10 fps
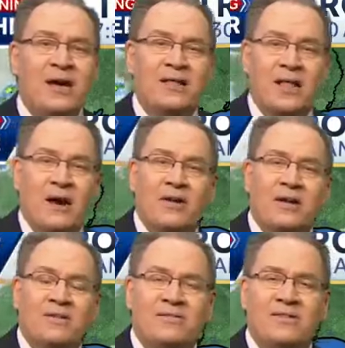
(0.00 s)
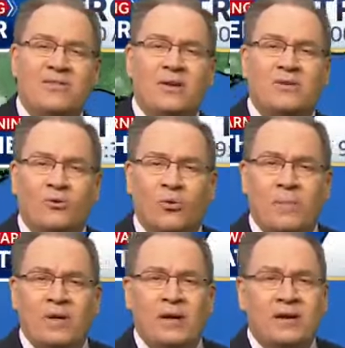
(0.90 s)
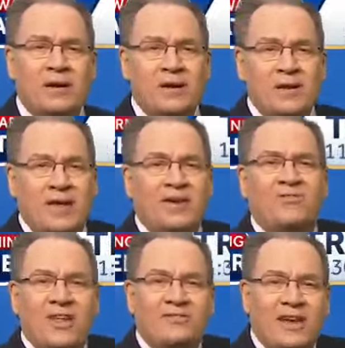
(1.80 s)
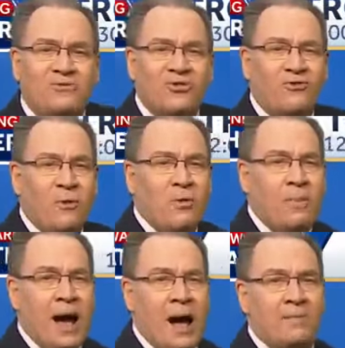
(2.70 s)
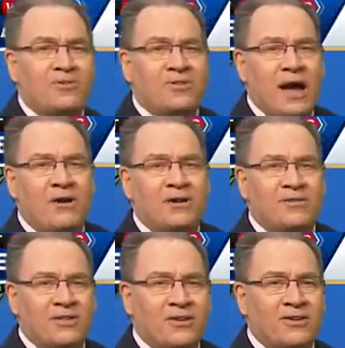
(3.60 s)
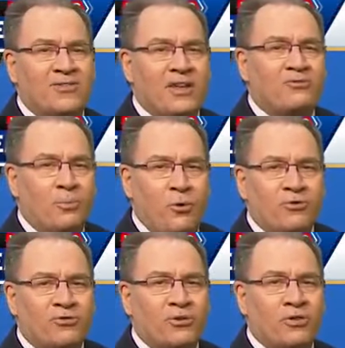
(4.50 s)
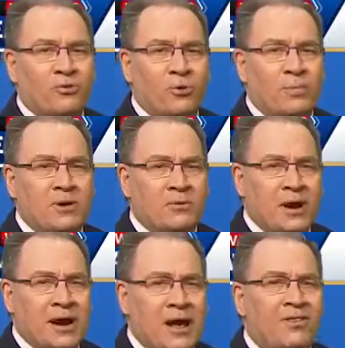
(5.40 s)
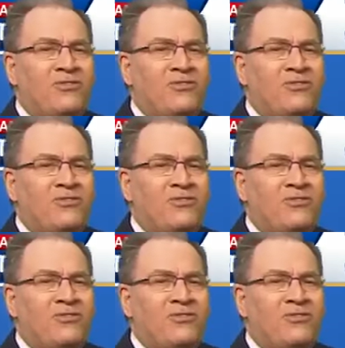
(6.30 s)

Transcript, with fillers: Cloudiness in the Caribbean that extends actually from the Bahamas down into the central portion of the Caribbean right now.